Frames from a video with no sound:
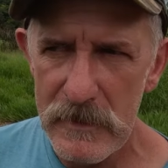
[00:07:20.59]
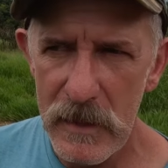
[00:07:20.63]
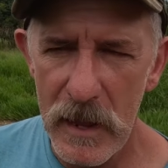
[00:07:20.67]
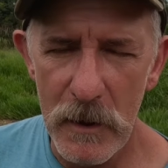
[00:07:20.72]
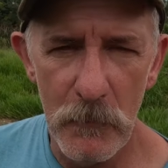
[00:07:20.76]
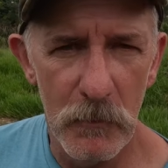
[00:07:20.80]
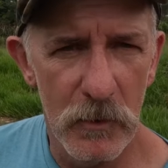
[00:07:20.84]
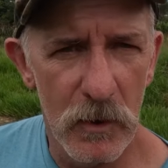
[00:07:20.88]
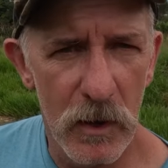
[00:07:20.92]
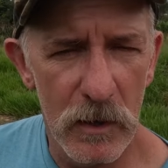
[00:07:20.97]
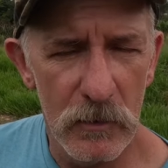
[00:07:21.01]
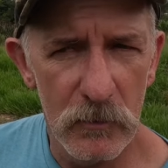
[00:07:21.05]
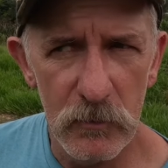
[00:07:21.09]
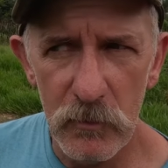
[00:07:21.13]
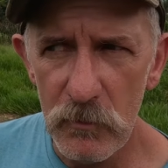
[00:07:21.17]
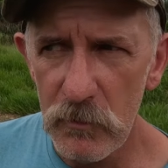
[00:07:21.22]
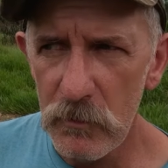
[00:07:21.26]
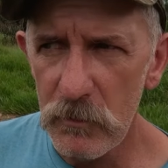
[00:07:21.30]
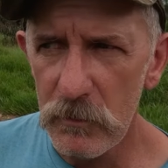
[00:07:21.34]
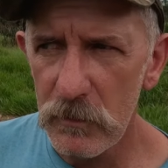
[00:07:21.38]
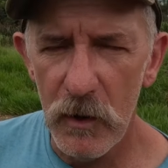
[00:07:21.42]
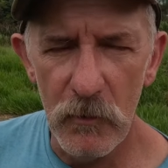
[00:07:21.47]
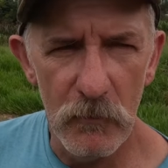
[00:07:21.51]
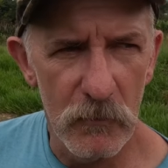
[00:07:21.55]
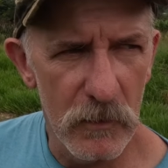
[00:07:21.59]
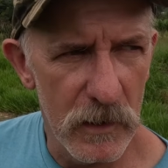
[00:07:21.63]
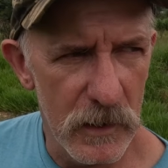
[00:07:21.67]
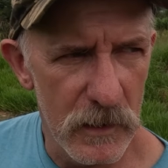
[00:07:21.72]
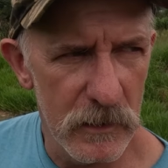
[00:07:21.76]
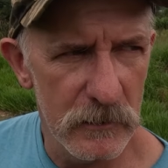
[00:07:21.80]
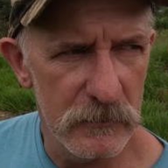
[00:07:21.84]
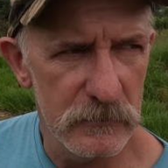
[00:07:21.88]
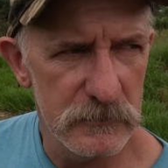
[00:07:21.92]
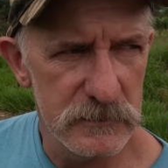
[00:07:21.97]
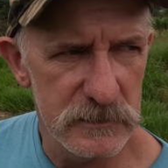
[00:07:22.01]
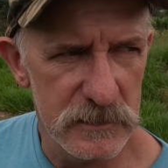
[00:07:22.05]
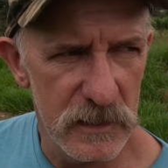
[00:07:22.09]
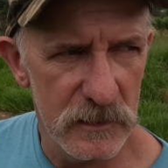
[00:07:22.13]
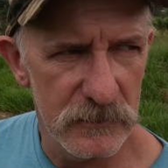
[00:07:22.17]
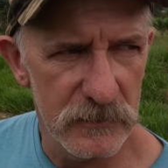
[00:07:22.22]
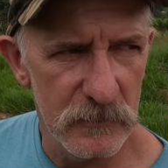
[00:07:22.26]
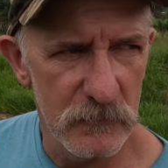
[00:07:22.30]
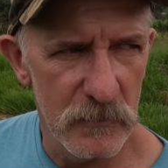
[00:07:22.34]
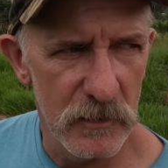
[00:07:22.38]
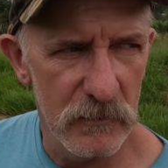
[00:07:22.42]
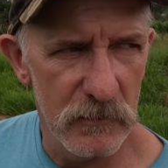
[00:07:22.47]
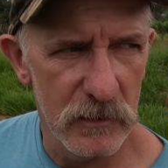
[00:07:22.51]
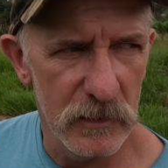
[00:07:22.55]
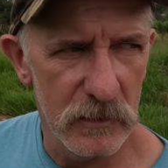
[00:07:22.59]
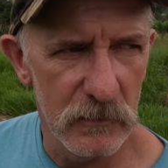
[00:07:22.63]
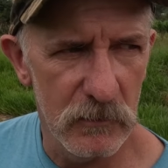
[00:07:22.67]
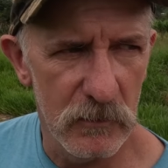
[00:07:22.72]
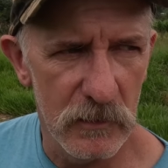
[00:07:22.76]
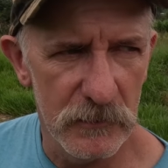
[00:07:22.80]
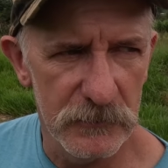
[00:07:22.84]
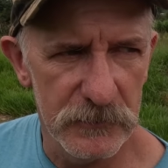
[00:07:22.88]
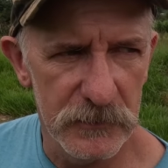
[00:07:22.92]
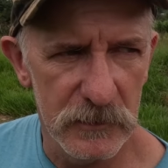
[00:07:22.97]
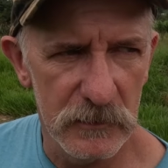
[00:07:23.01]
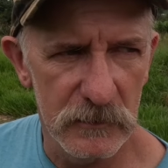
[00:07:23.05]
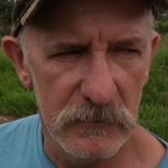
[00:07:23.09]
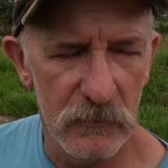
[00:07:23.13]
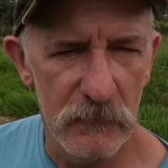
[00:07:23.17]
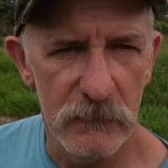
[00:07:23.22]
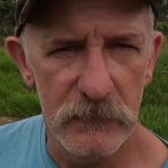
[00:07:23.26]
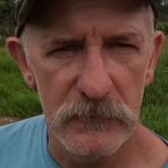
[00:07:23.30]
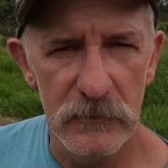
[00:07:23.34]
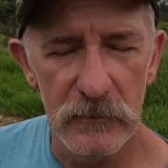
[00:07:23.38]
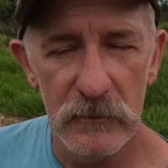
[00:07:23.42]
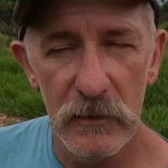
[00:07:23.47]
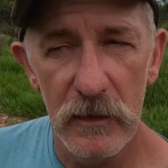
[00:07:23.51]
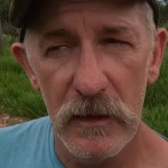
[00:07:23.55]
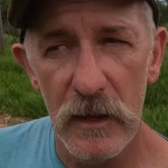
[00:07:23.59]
And when I look around South America, I think of